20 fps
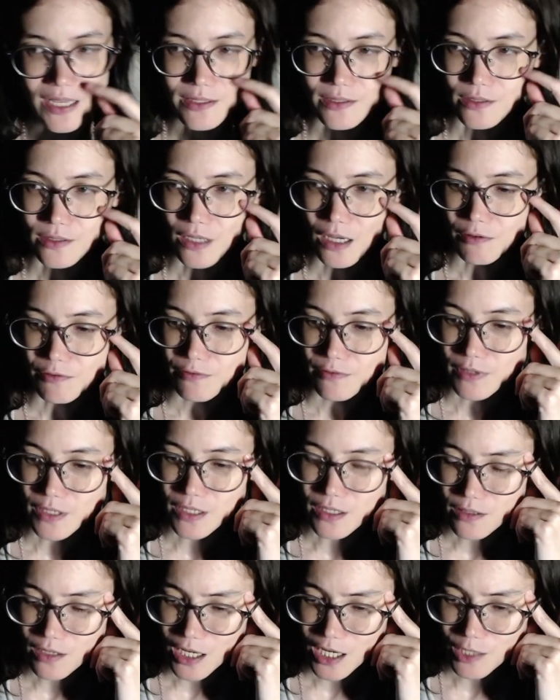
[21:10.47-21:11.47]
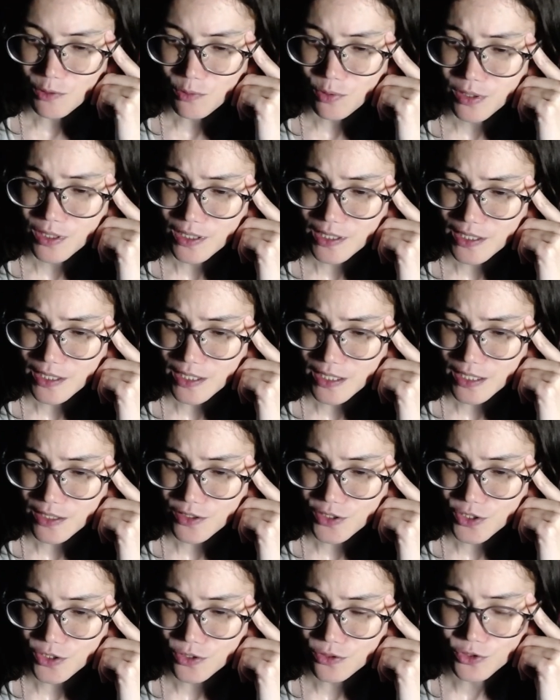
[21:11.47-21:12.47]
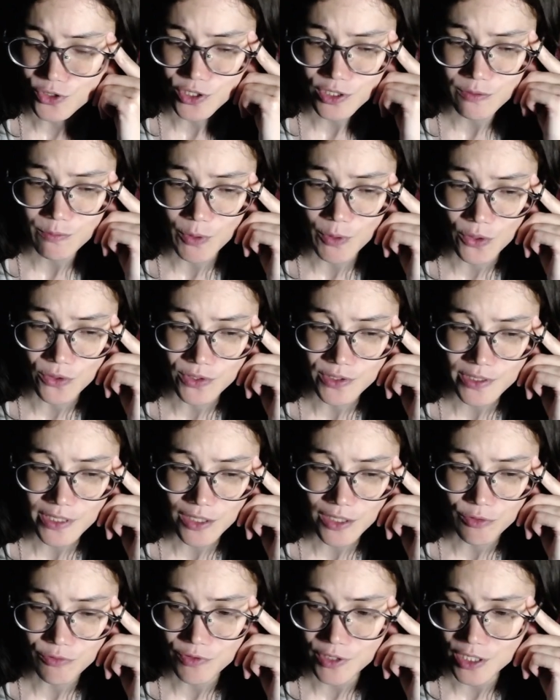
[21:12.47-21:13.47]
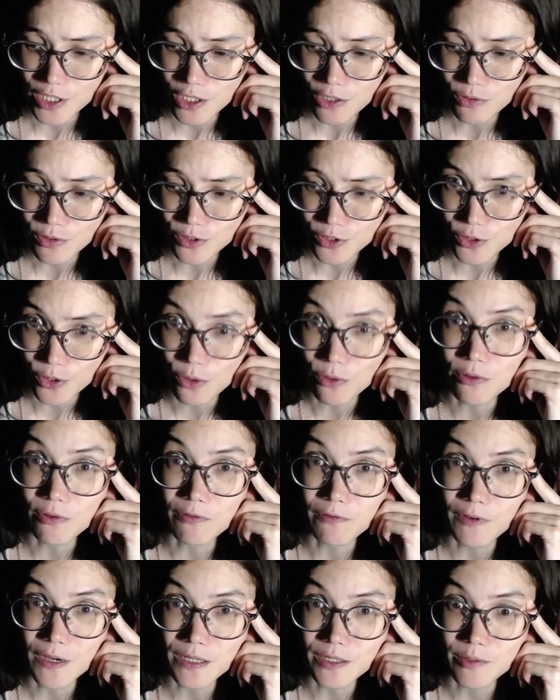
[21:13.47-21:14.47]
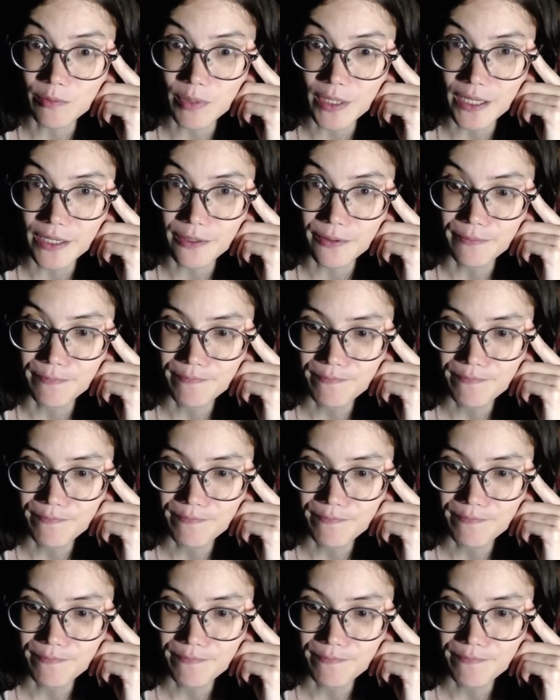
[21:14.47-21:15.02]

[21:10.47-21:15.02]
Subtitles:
that stuff, and I really need to just post the other video and go the fuck to bed.